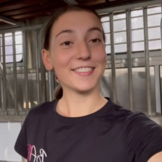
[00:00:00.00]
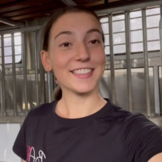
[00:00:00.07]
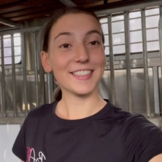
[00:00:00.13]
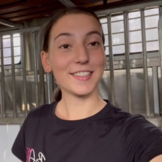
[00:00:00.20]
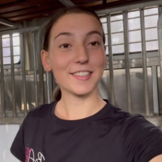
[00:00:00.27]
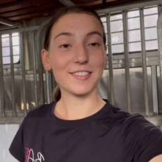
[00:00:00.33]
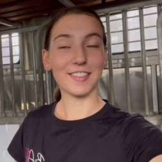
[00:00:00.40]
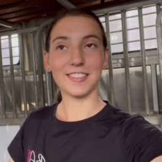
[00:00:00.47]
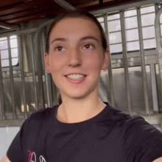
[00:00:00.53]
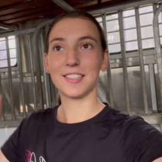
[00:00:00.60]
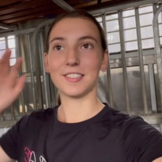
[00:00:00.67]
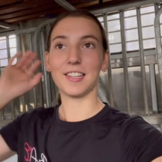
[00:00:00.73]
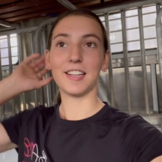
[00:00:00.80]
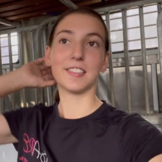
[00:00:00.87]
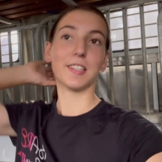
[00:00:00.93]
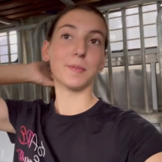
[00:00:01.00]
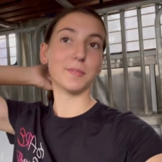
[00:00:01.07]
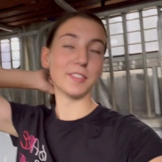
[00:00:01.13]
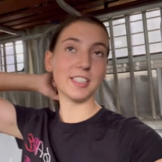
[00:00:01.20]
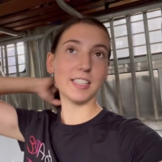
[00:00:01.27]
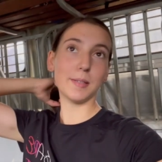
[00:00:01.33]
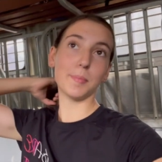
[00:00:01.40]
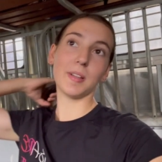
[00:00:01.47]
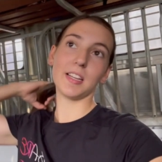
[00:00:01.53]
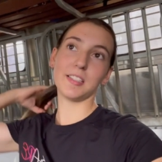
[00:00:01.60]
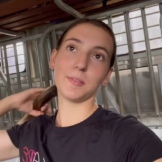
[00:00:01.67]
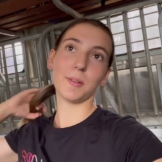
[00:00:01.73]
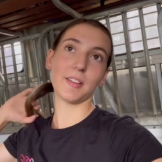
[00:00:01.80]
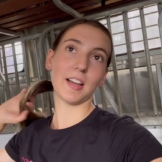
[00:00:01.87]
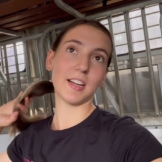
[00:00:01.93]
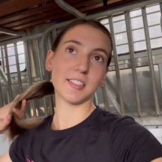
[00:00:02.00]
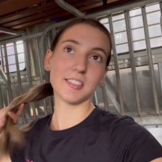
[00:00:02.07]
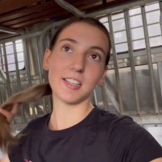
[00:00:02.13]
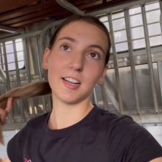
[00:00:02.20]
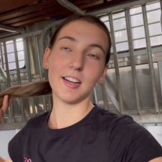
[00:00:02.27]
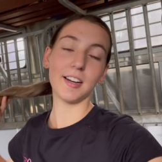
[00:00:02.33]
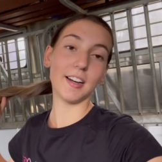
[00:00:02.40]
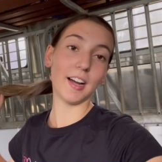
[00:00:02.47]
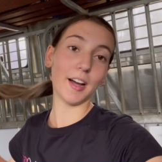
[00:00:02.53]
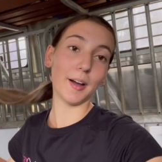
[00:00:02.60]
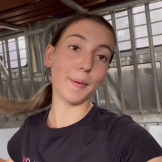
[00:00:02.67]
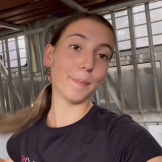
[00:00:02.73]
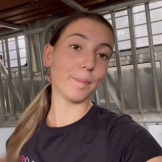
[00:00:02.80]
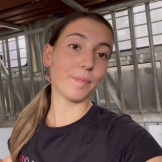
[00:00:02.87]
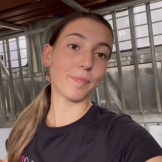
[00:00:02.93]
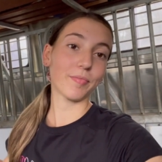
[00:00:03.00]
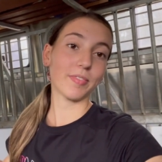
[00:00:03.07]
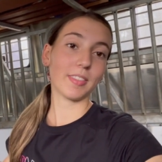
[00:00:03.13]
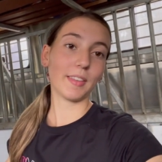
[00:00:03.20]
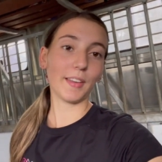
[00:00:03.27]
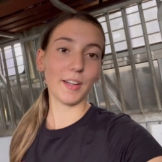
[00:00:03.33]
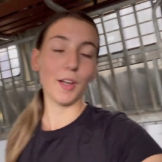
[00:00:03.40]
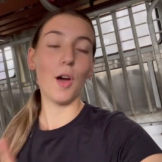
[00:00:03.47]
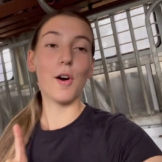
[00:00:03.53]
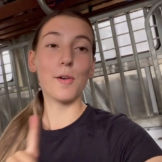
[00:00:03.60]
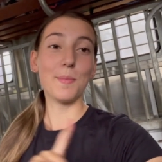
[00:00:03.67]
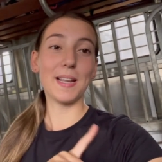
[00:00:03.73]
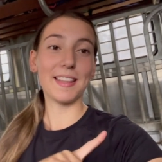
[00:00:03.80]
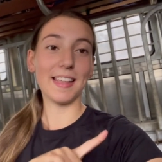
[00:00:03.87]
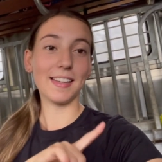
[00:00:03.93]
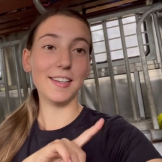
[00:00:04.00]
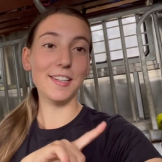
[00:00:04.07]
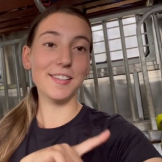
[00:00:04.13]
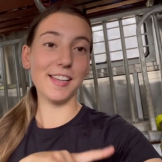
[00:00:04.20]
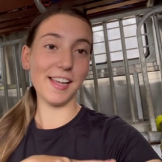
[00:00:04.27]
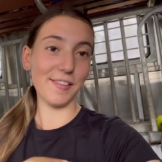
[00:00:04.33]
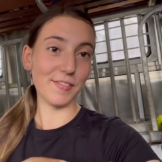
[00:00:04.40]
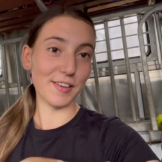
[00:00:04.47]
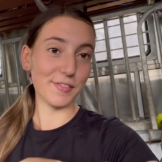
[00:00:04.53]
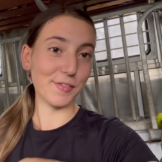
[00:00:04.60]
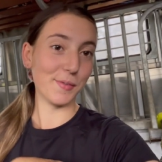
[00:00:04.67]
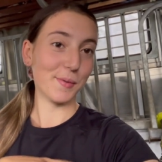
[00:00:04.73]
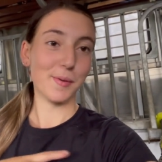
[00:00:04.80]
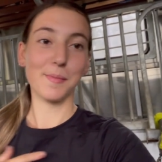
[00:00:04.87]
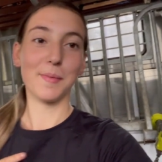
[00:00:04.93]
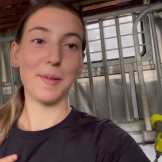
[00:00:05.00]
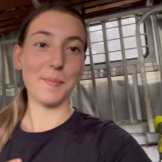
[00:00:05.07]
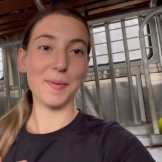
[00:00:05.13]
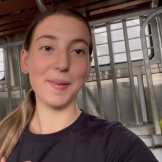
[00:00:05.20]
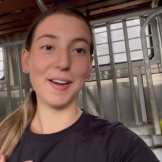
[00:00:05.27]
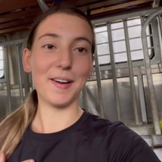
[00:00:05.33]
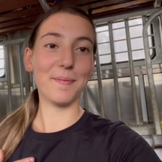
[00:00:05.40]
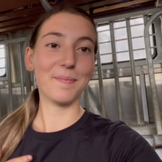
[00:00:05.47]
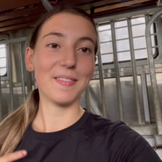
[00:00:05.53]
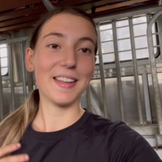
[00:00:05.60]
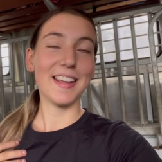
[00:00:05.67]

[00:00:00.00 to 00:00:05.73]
really good dressage test. I'm really pleased with Custer. Um, oh, big thank you to Eva for warming me up,